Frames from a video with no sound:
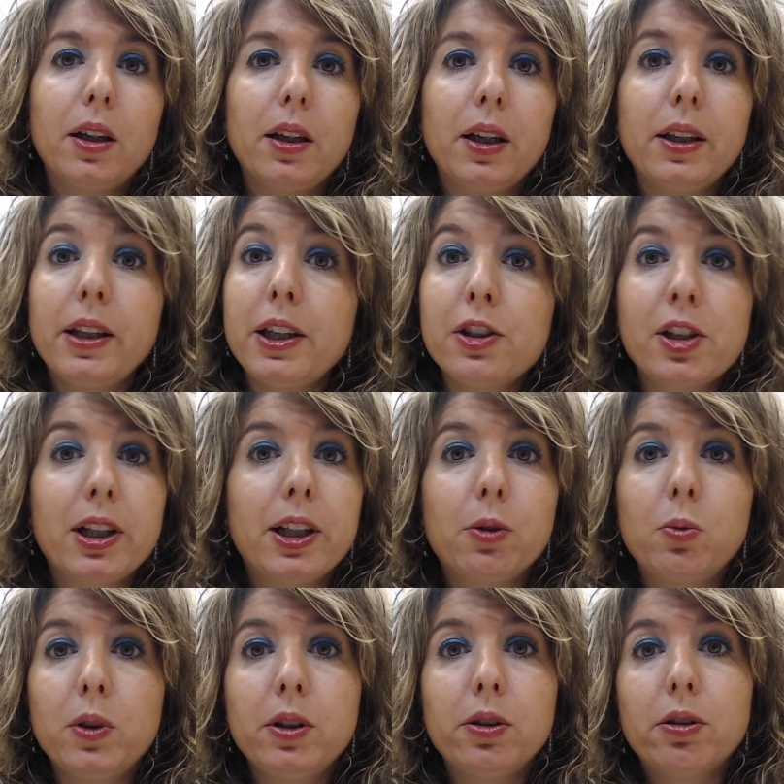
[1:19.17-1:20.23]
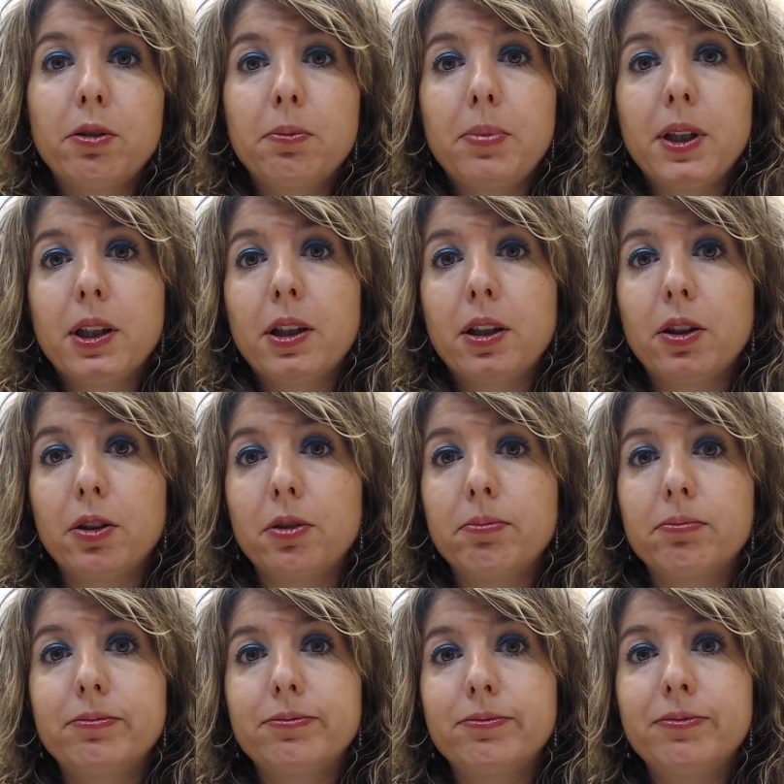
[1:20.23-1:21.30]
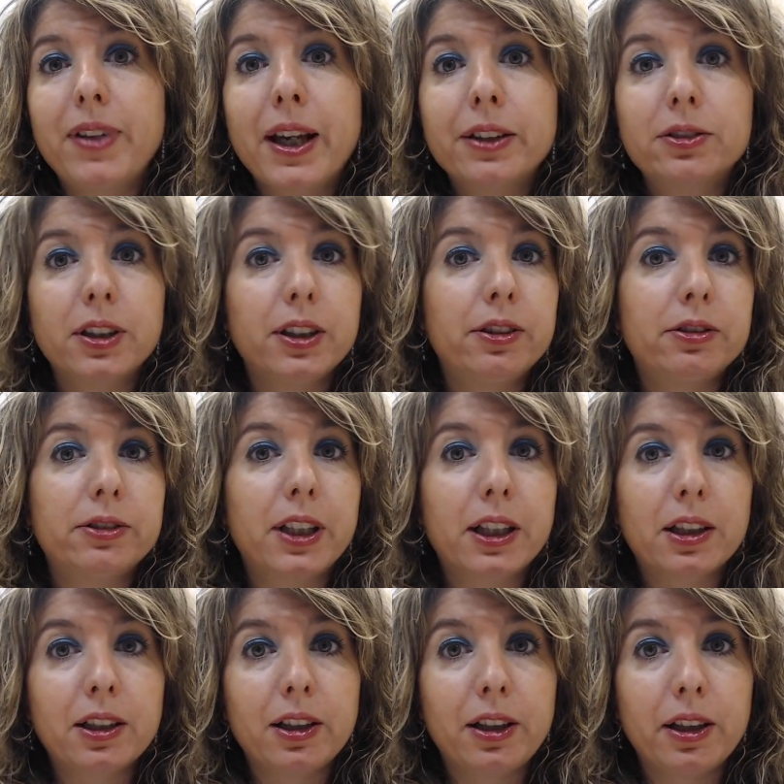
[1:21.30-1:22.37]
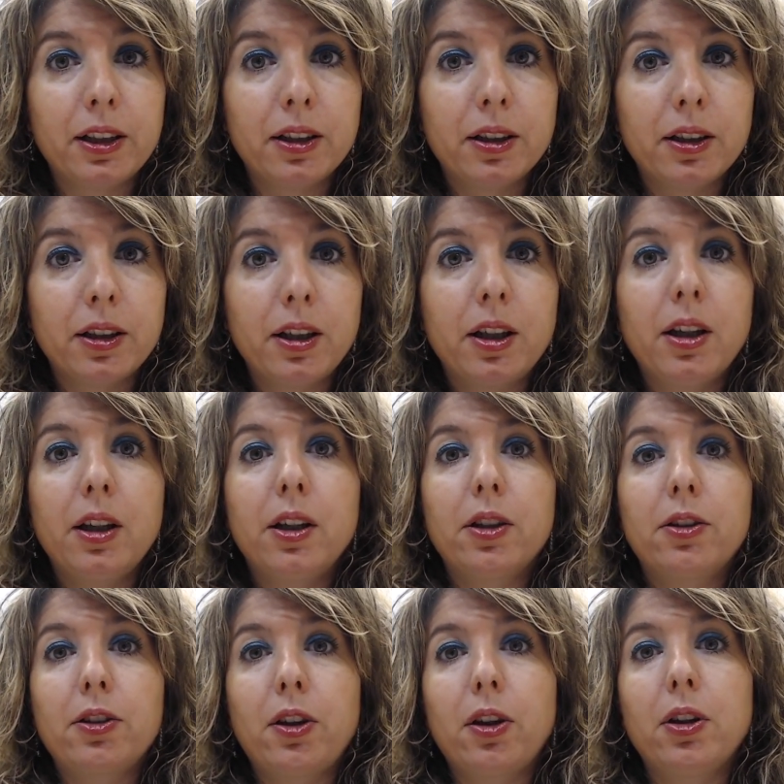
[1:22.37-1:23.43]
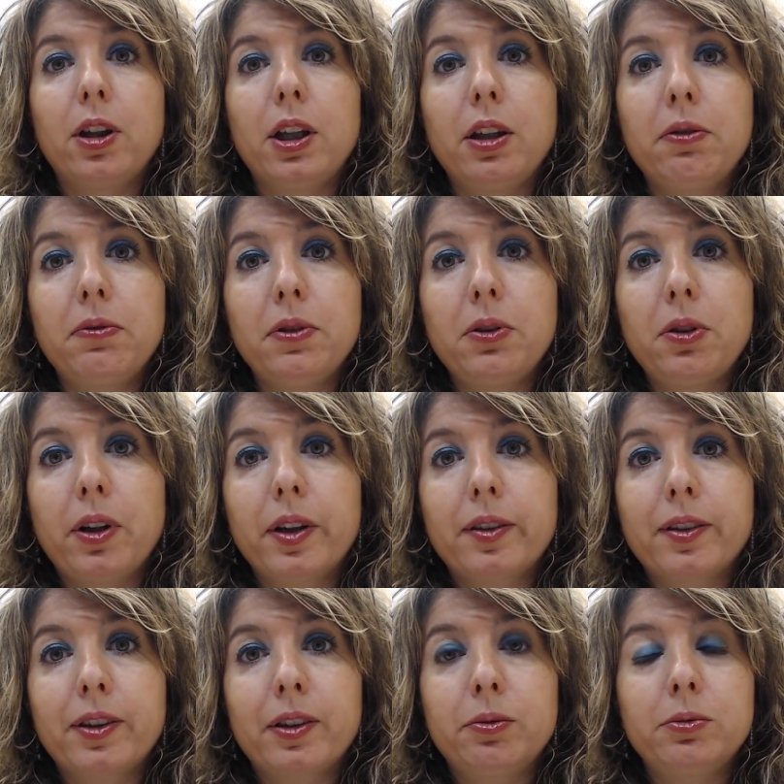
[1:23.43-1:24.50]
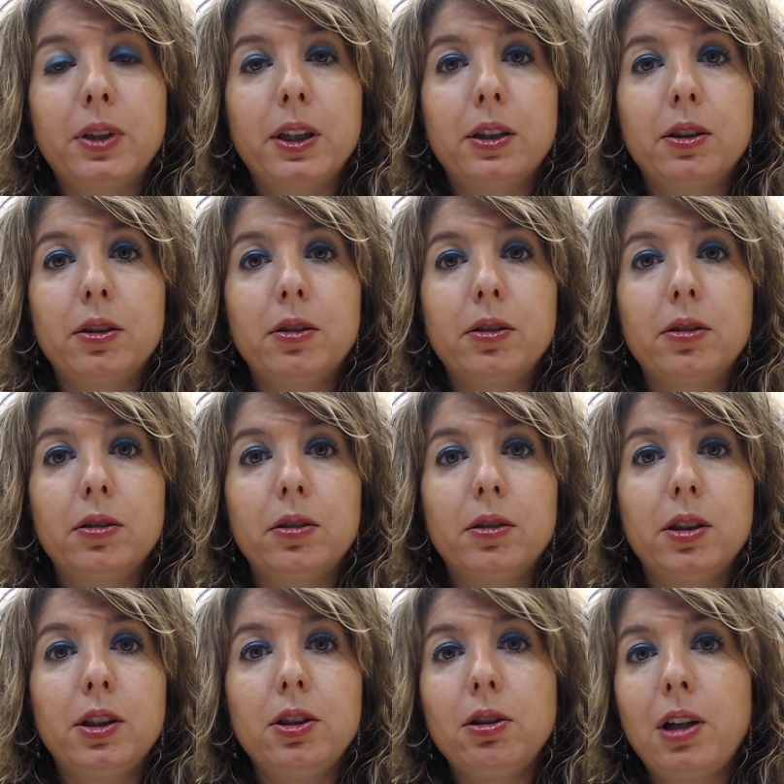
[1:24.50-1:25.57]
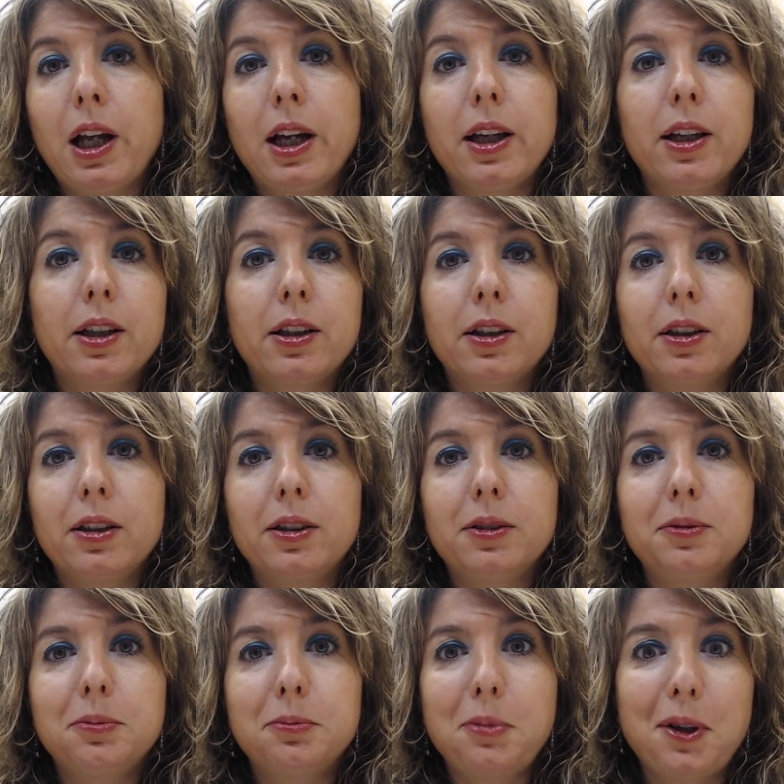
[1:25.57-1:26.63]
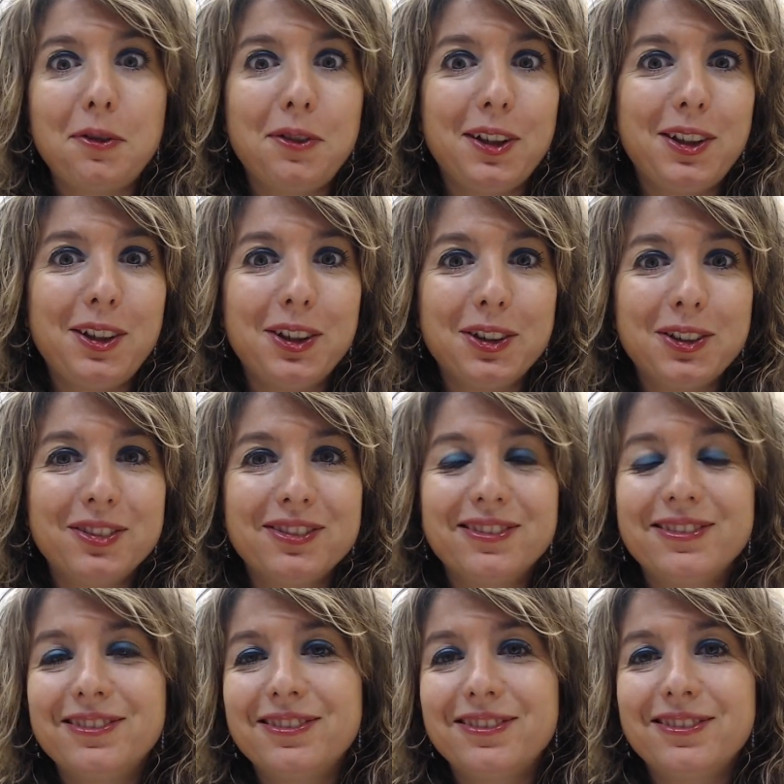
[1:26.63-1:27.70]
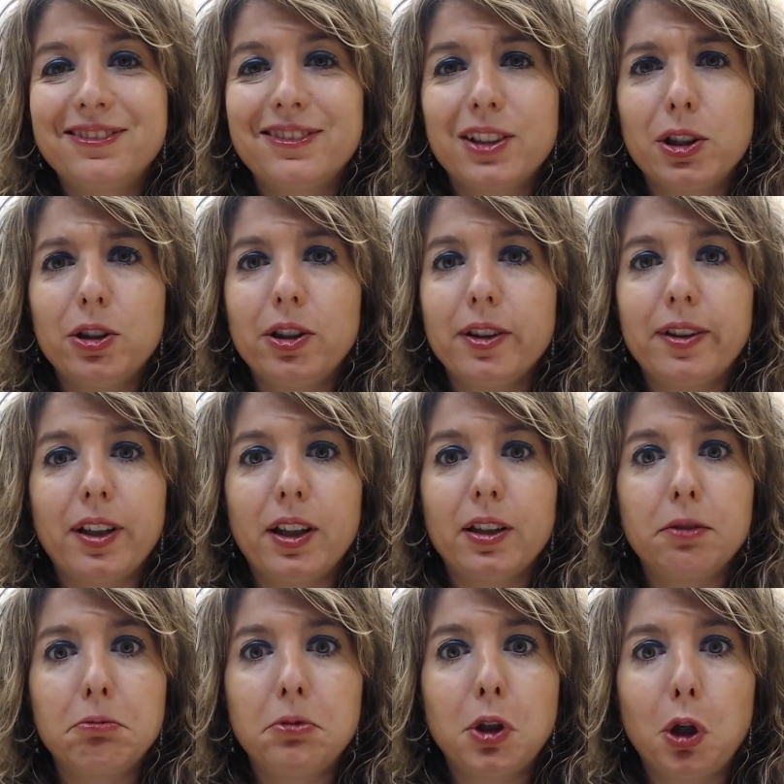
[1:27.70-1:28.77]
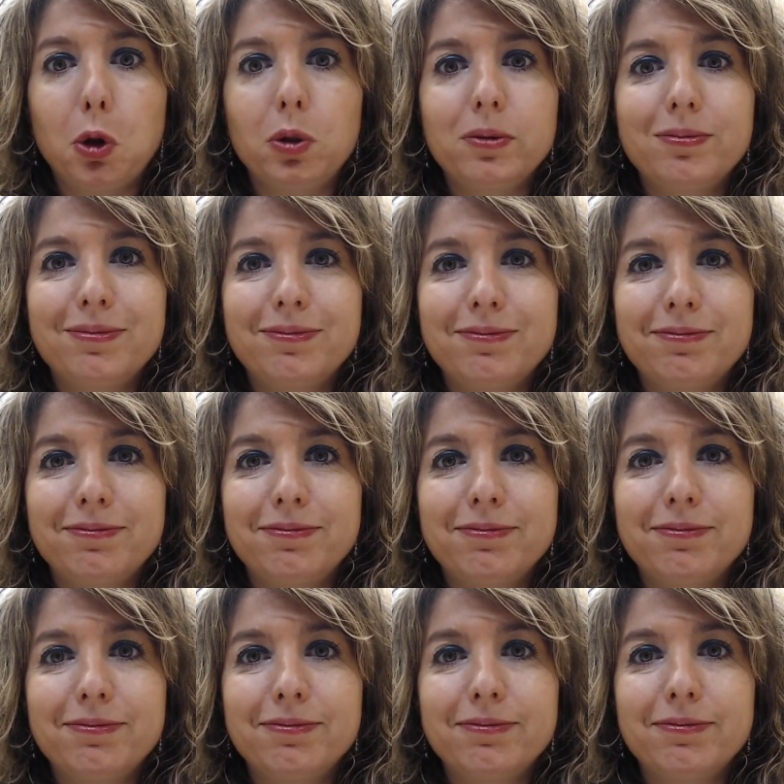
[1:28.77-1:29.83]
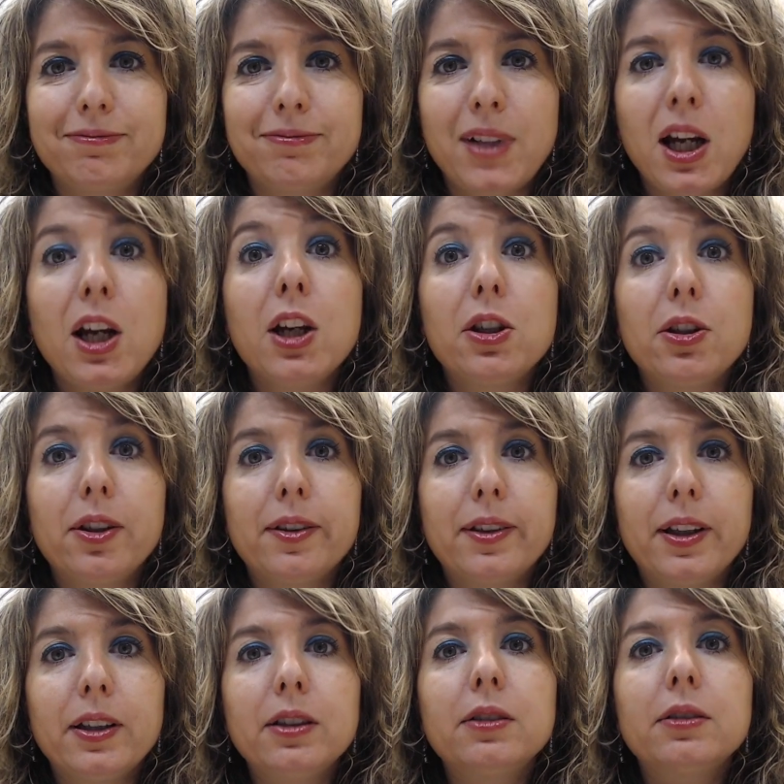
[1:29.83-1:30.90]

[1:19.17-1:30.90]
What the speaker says: In Italy, we don't speak it very directly. So if you ask someone, did you like my video? You don't say no. You say,